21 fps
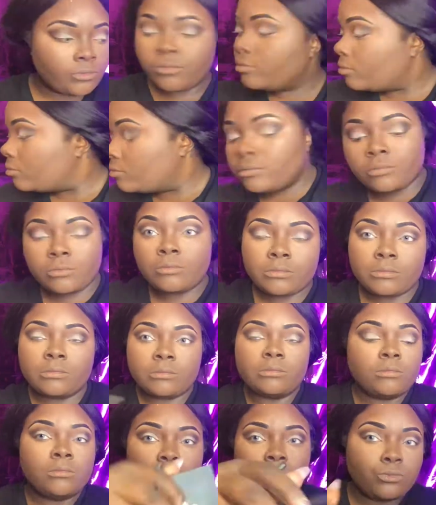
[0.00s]
Then I
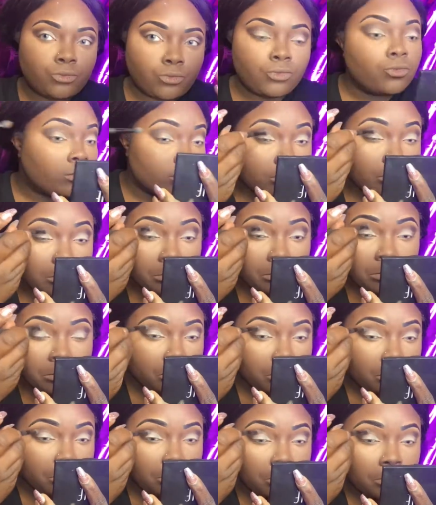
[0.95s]
go in with a
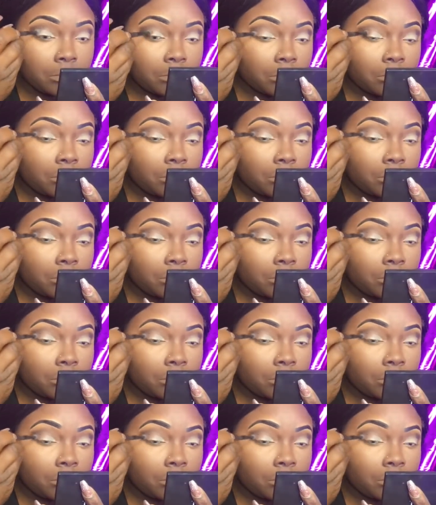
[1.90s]
nice